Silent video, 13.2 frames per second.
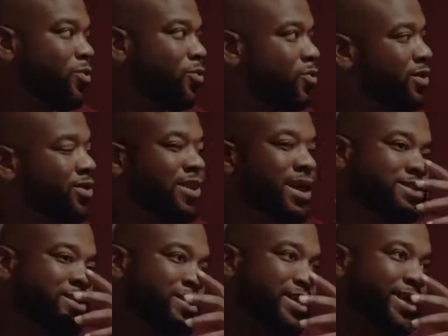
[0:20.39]
We don't
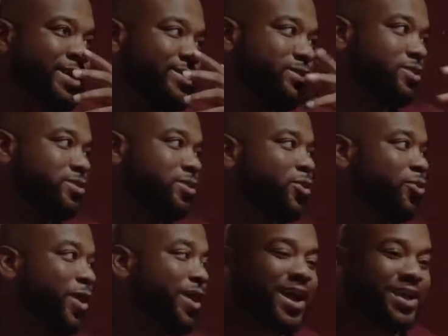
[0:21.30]
like to let
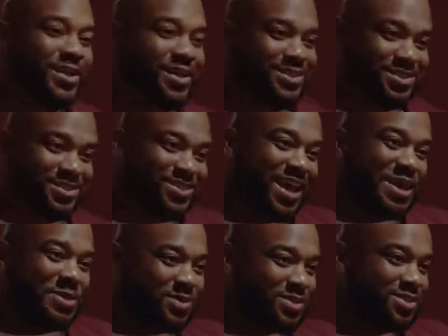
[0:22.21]
great ideas
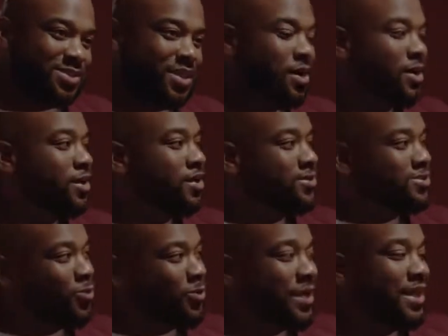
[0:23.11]
escape us.
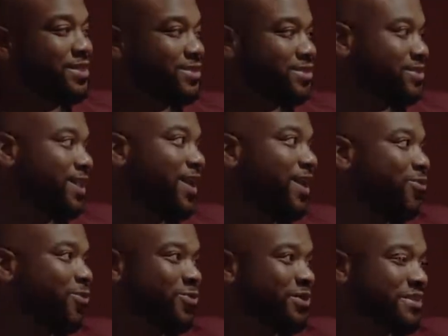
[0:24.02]
So we got this
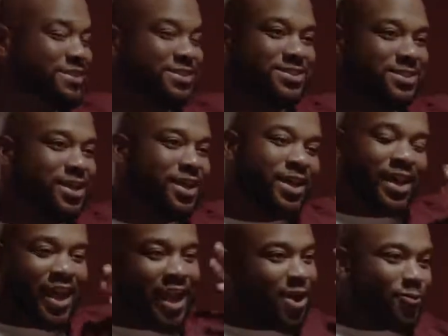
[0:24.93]
thing where we just,
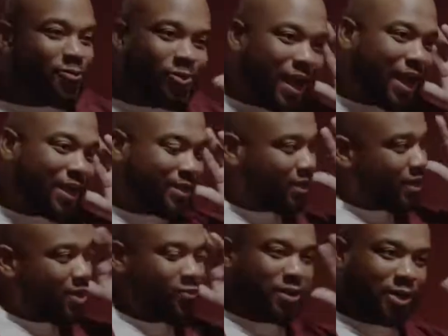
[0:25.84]
every
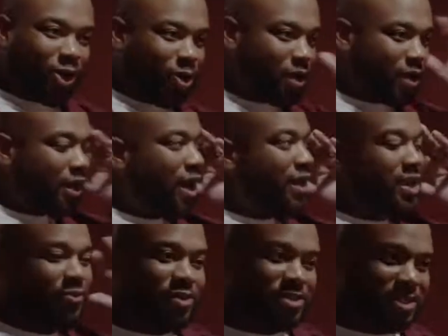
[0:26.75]
idea, every log
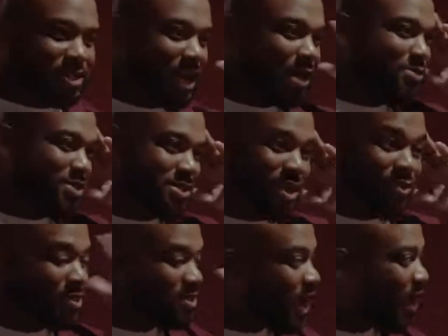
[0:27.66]
line, every synopsis,
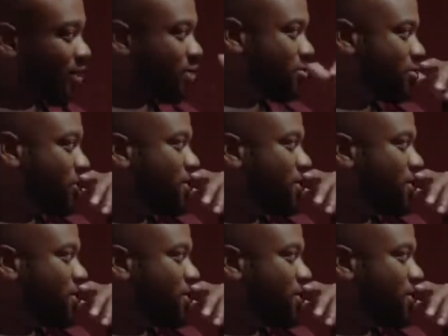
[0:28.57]
every title,